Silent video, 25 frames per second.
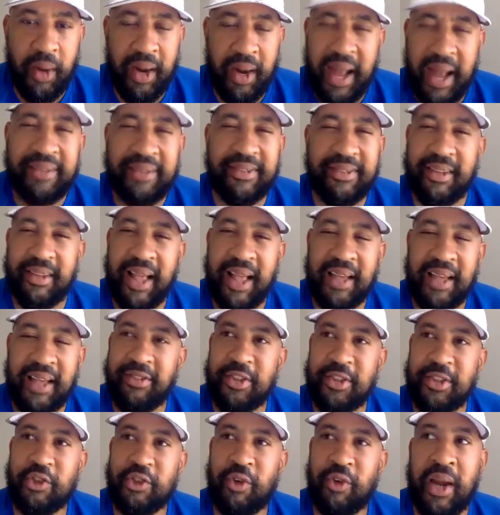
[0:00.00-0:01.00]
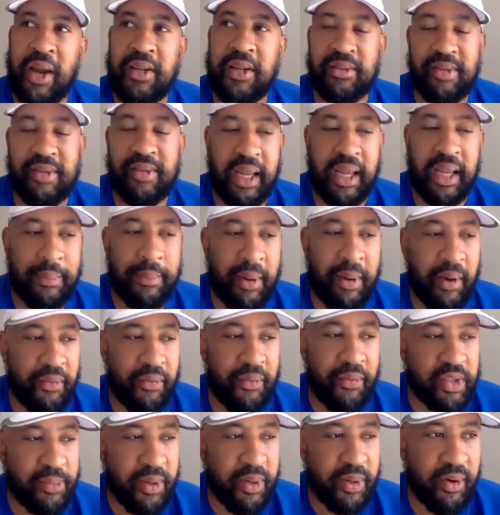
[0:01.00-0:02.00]
And that's the strangest thing about
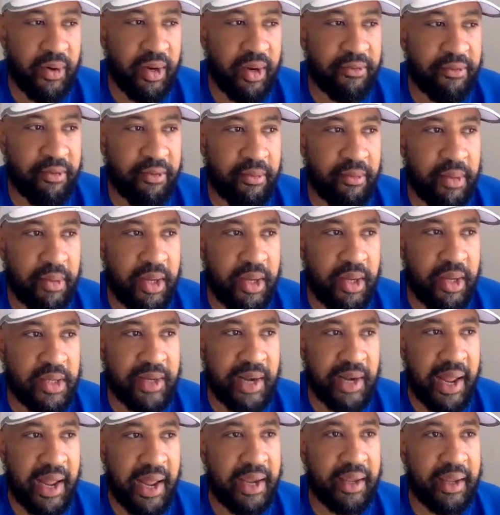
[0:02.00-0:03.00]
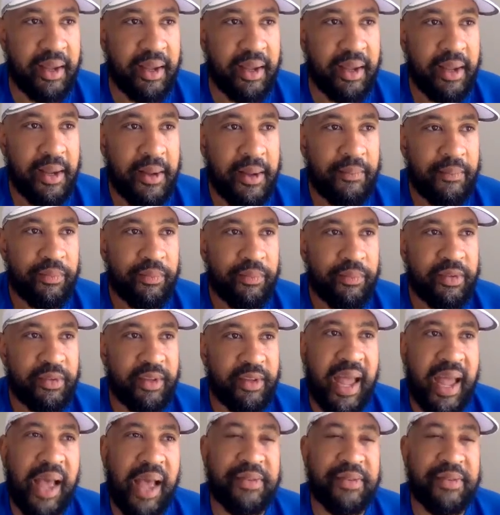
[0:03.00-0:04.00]
this period for me, is like to
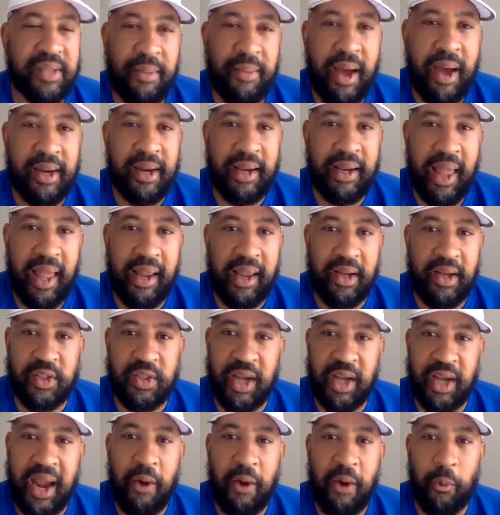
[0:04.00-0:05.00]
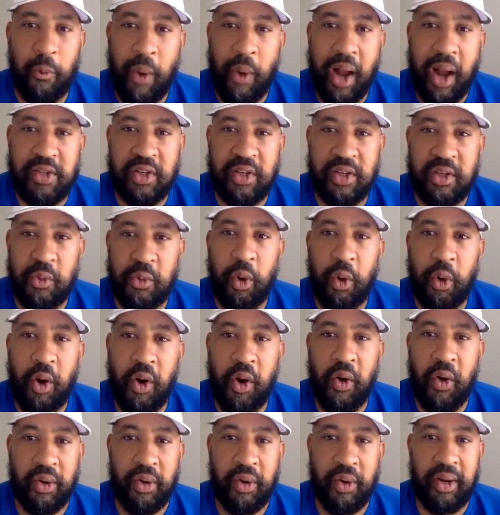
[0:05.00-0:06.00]
have somebody like a child watching you
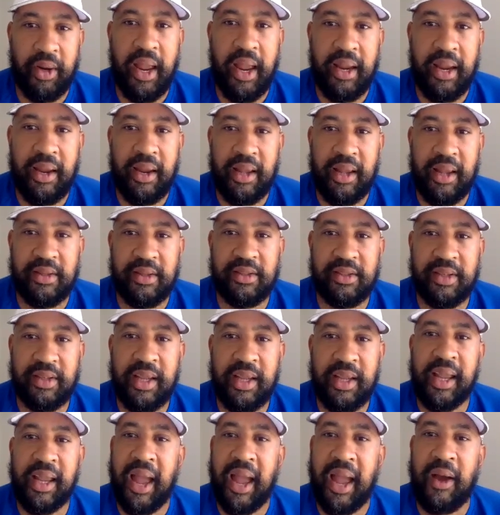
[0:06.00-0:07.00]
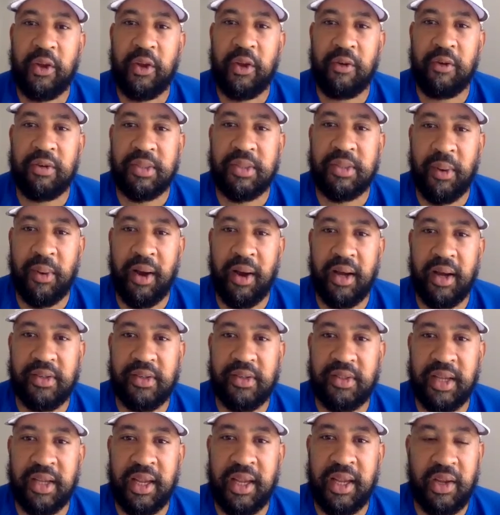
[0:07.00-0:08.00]
all day and seeing how you respond,
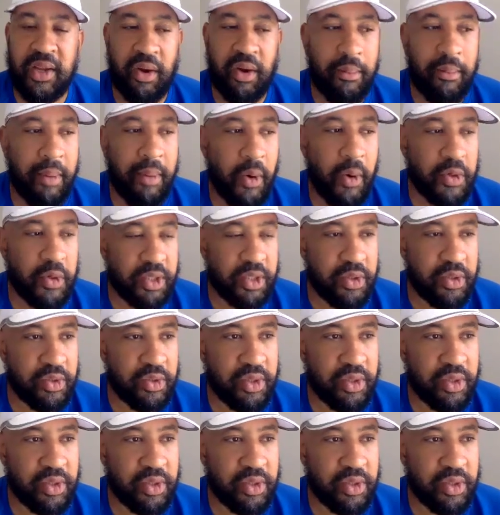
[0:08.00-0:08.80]
seeing your emotions.